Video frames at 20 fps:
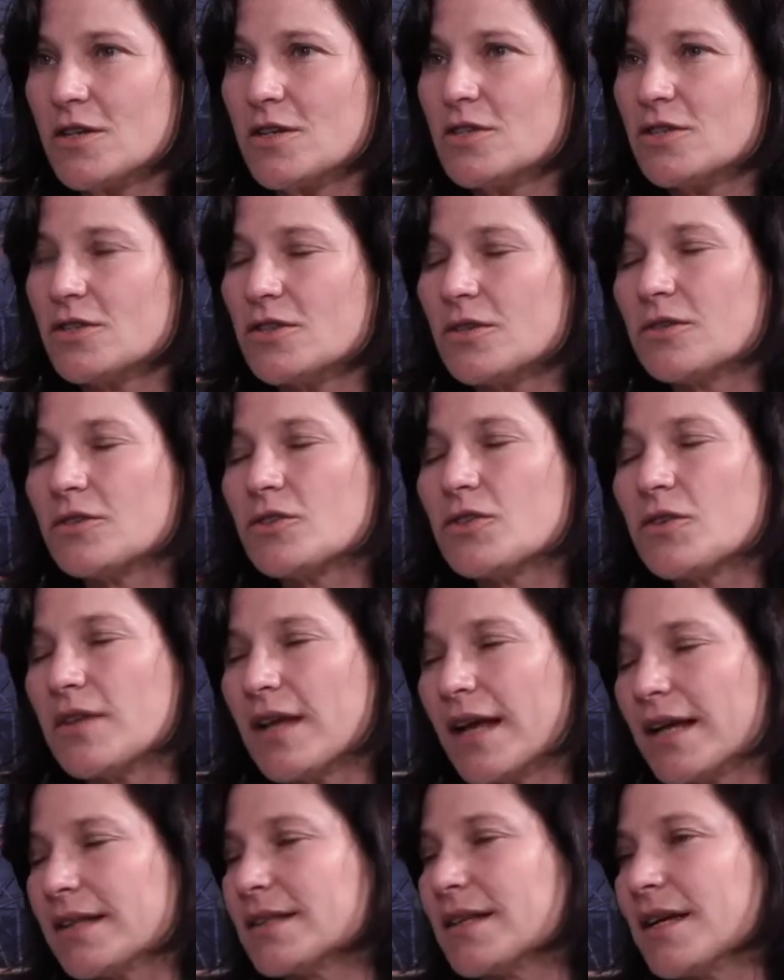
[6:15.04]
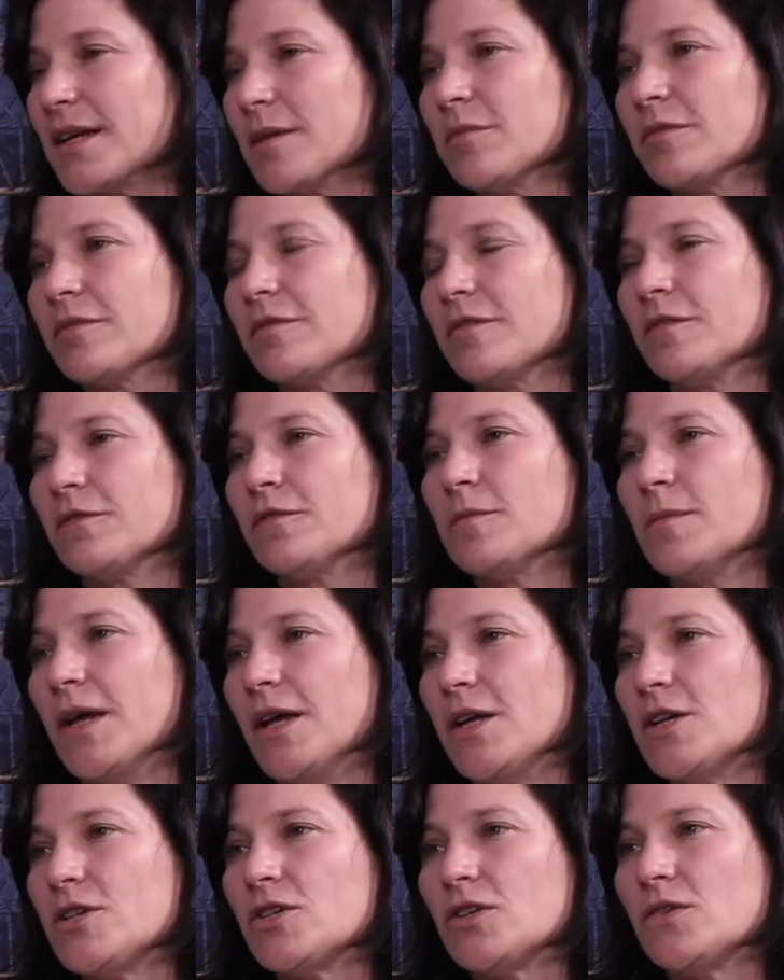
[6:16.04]
So that type of
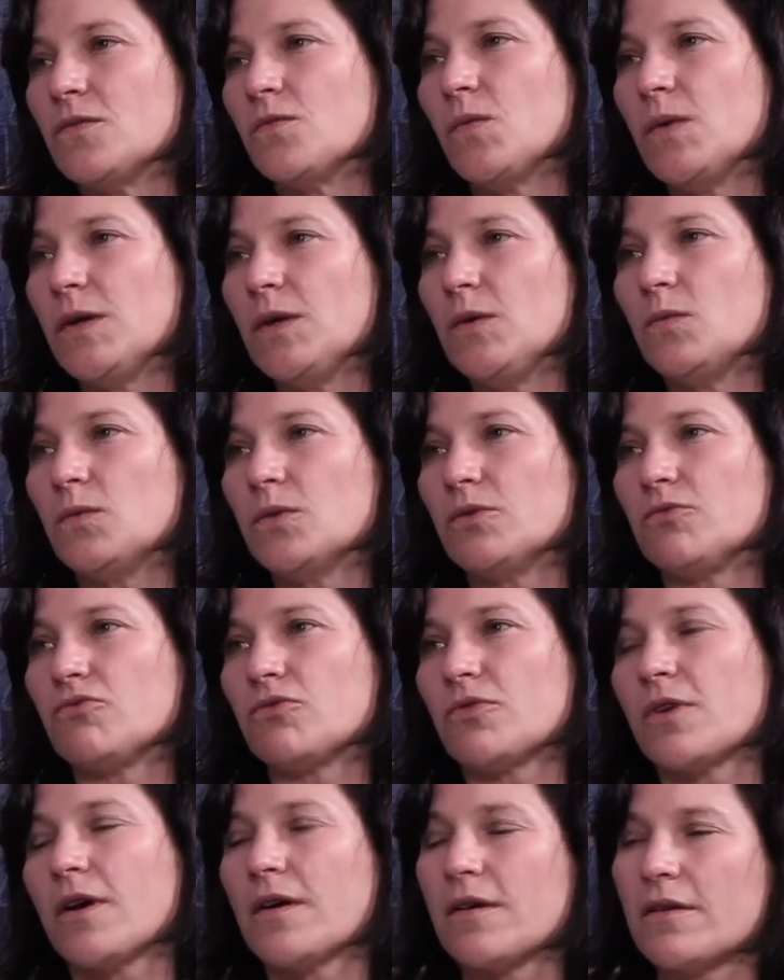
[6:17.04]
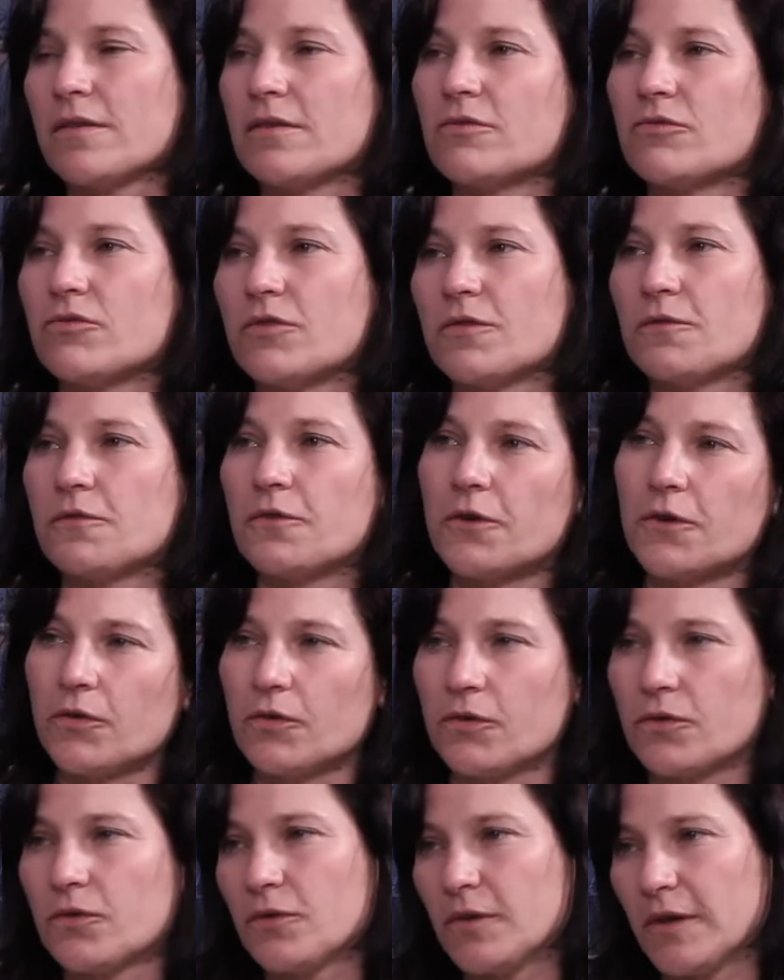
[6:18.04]
information we would rather refer
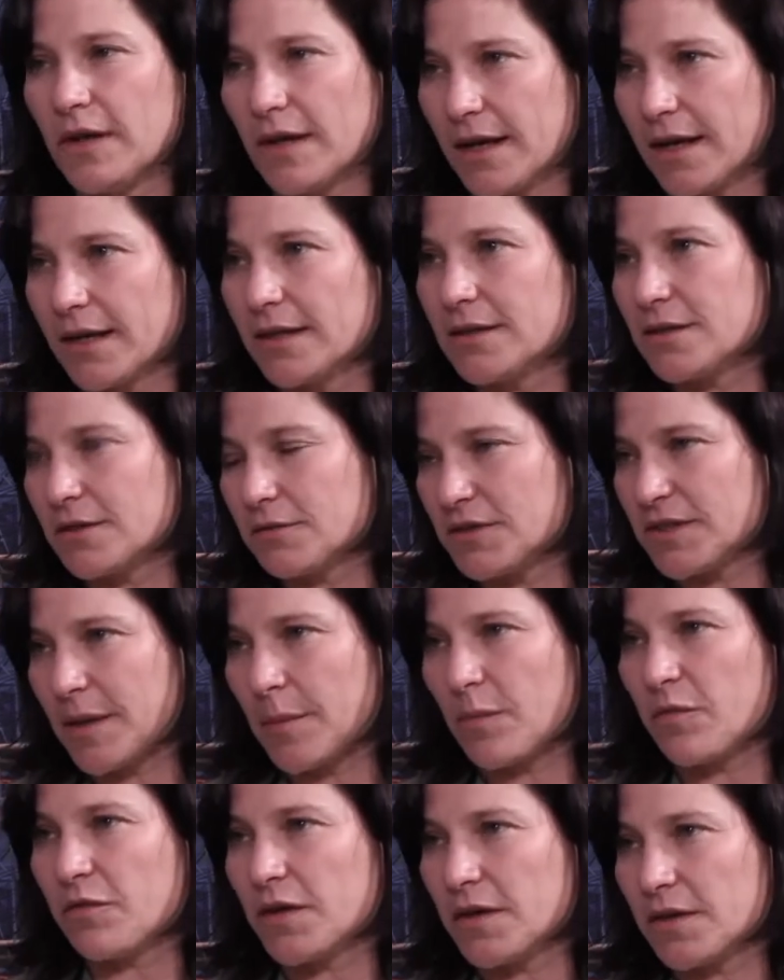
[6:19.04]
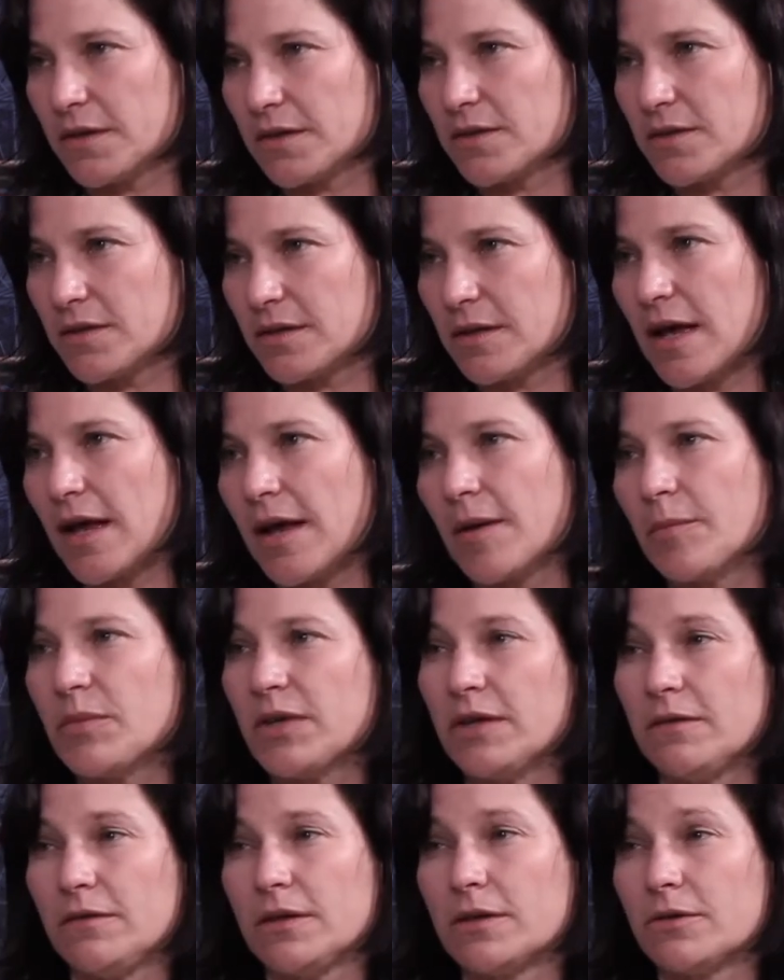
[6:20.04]
through the likes of Sapfire's
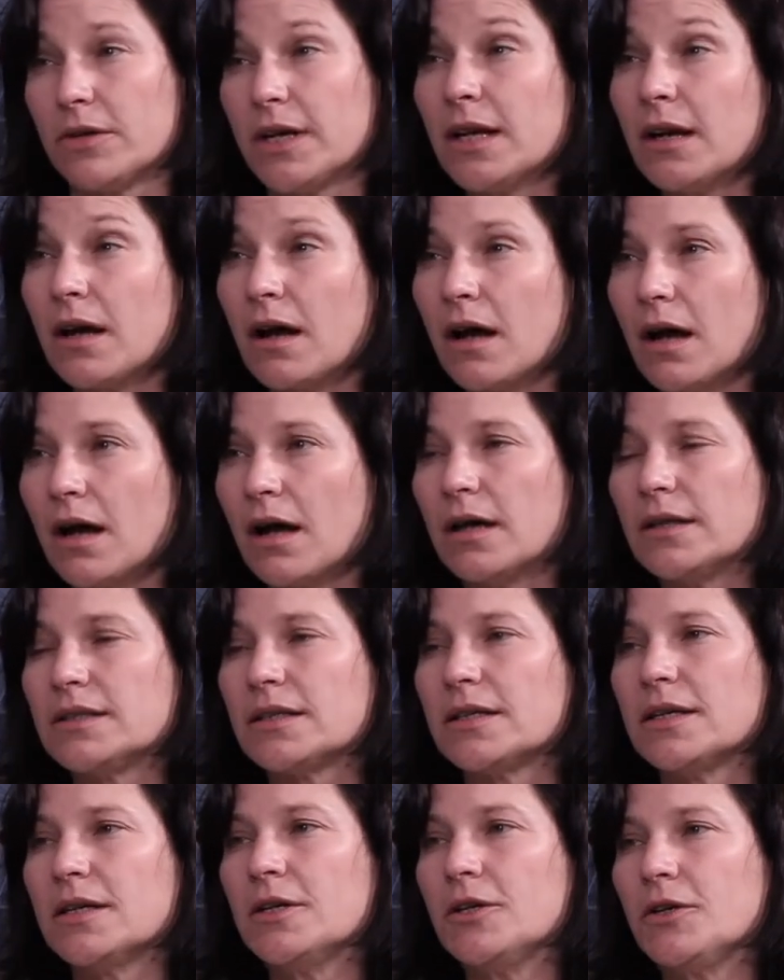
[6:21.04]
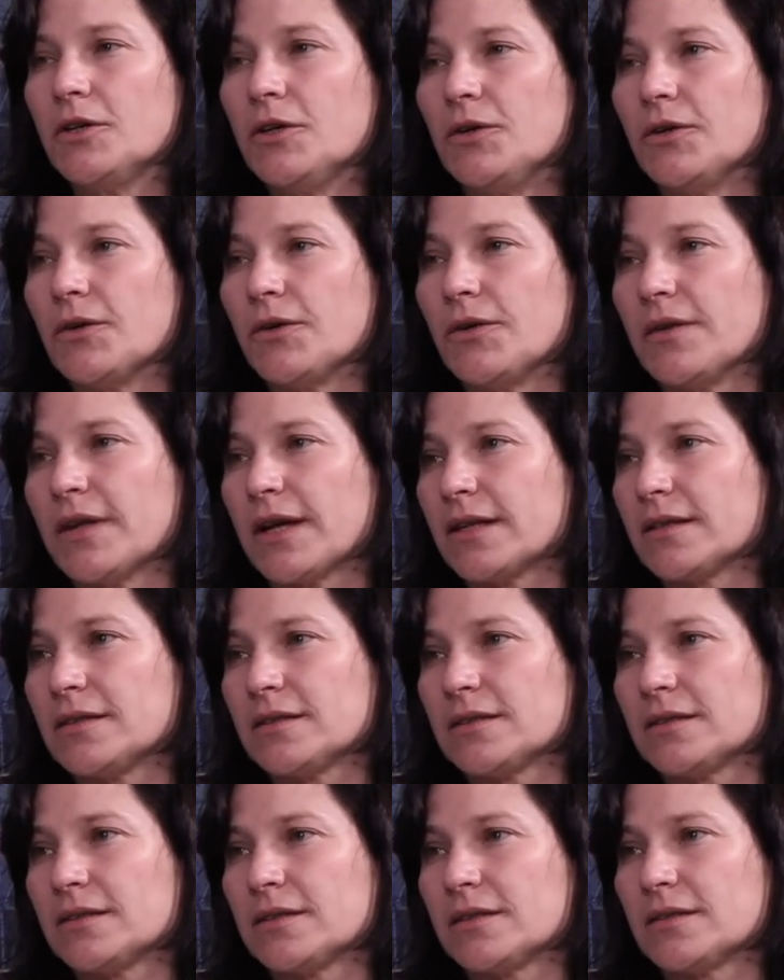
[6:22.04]
PV Green Card. That is
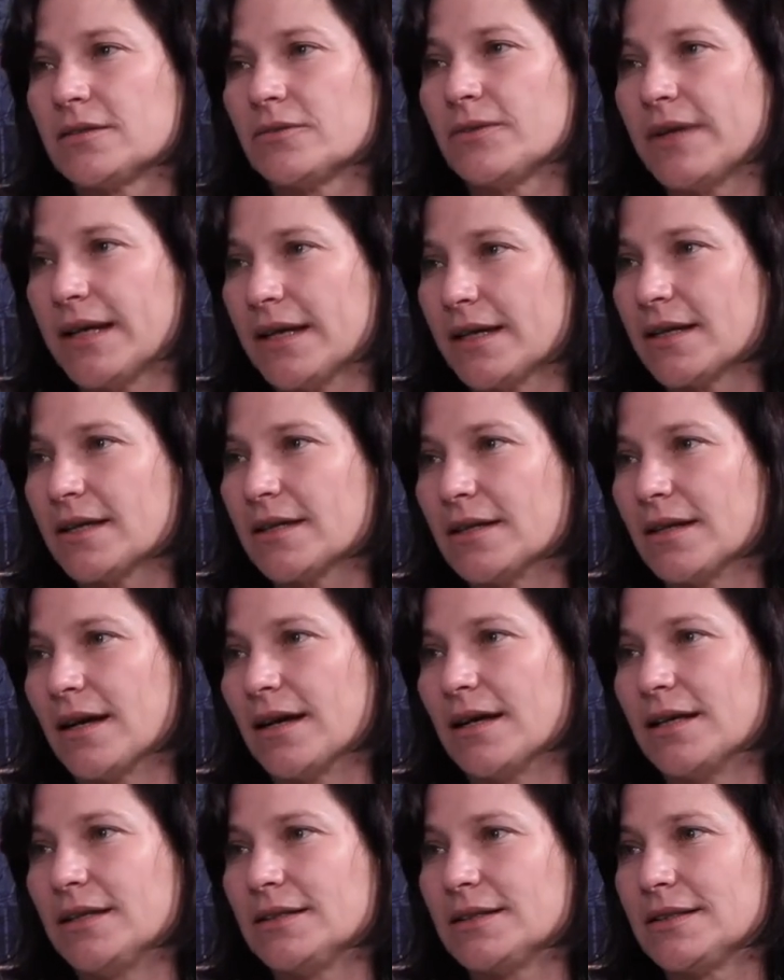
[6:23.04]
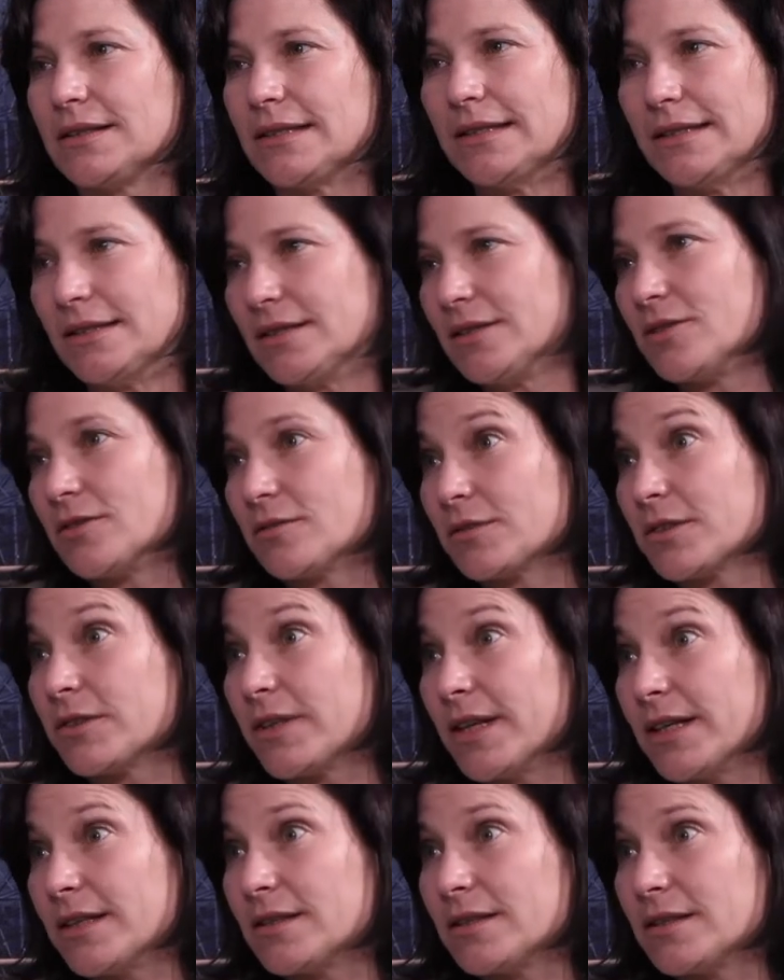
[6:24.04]
a recognized list of
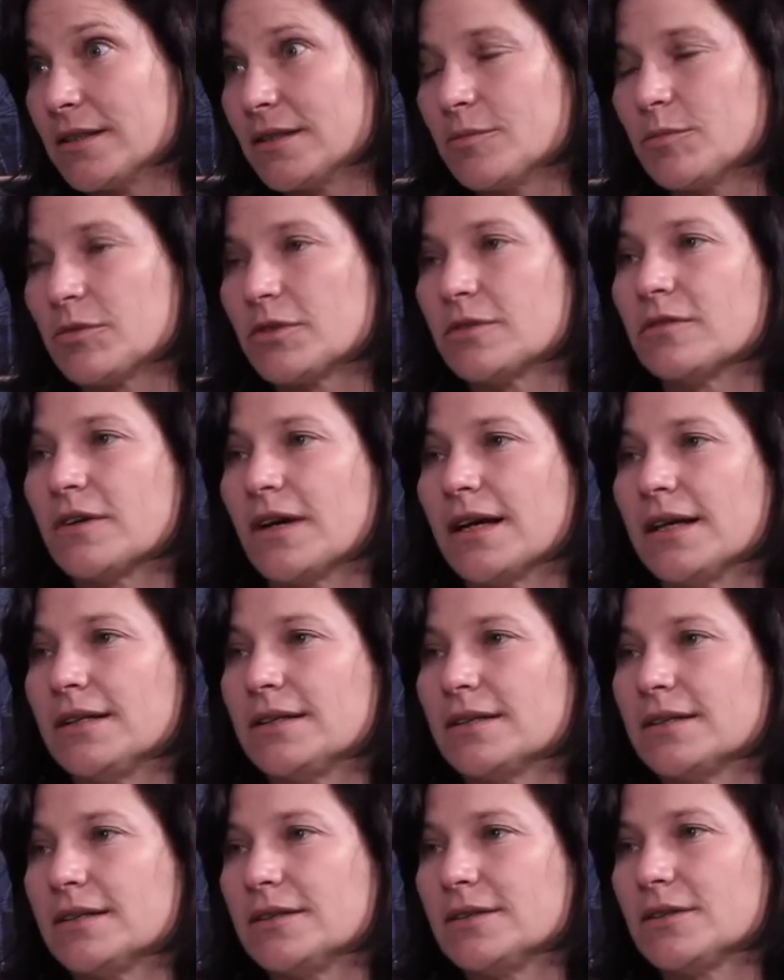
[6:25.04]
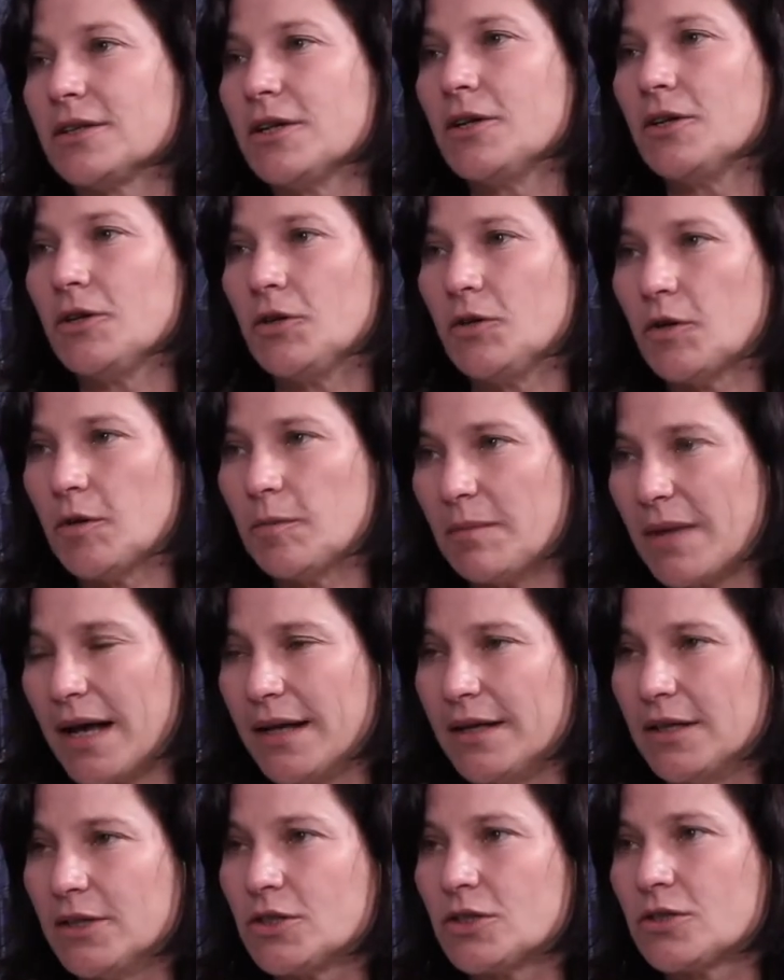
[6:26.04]
accredited providers,
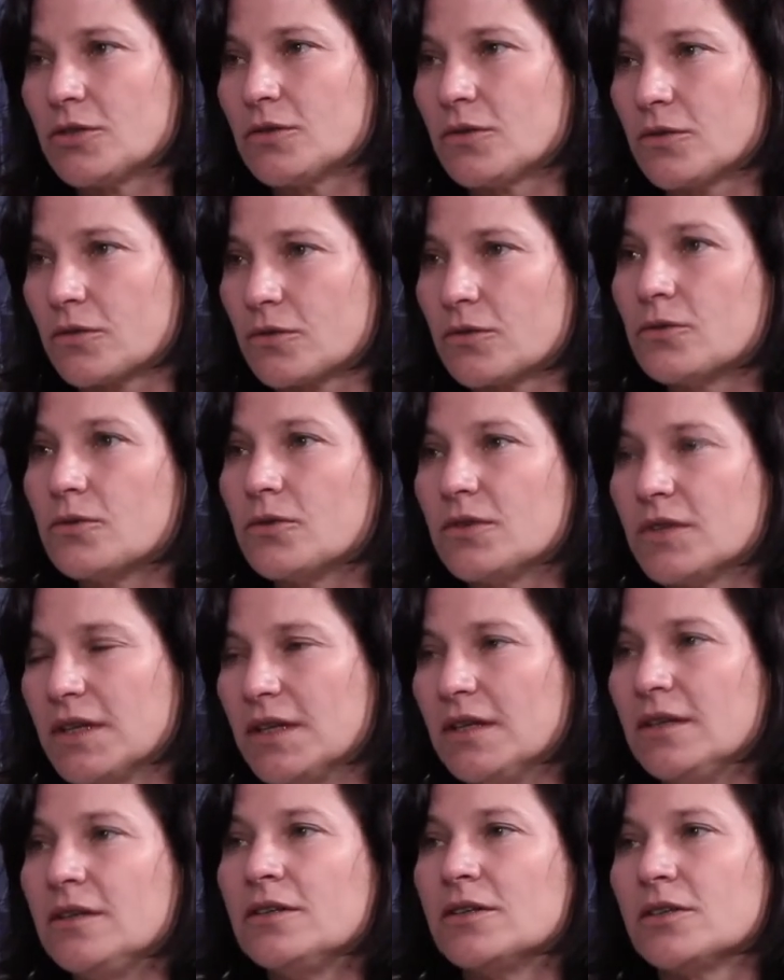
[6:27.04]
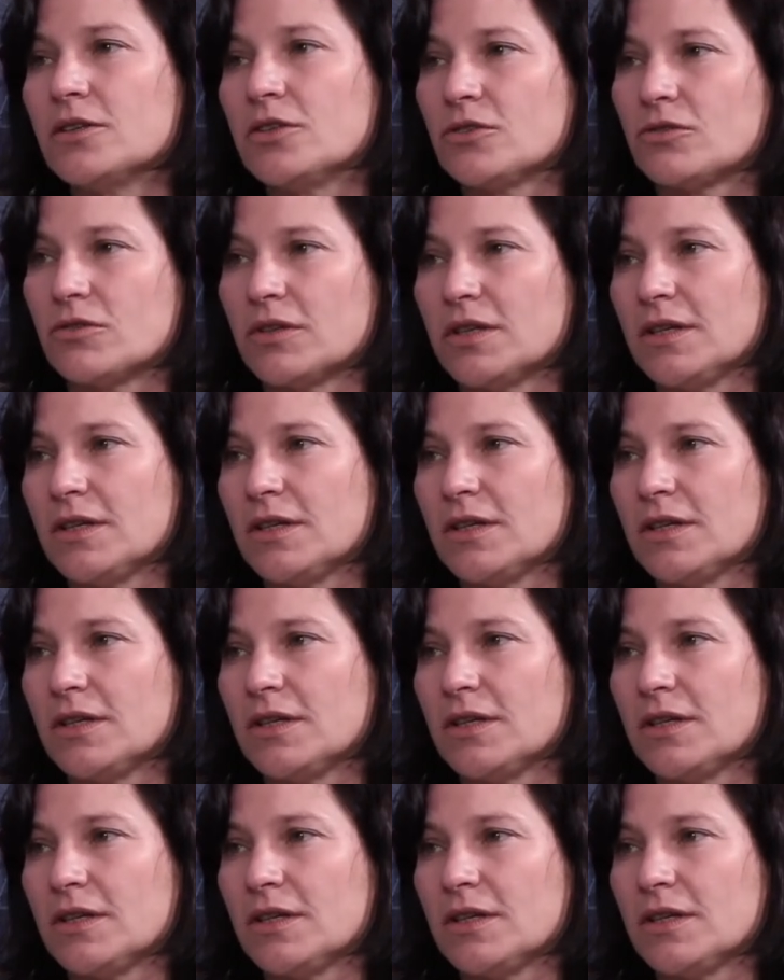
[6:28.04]
managed through the industry.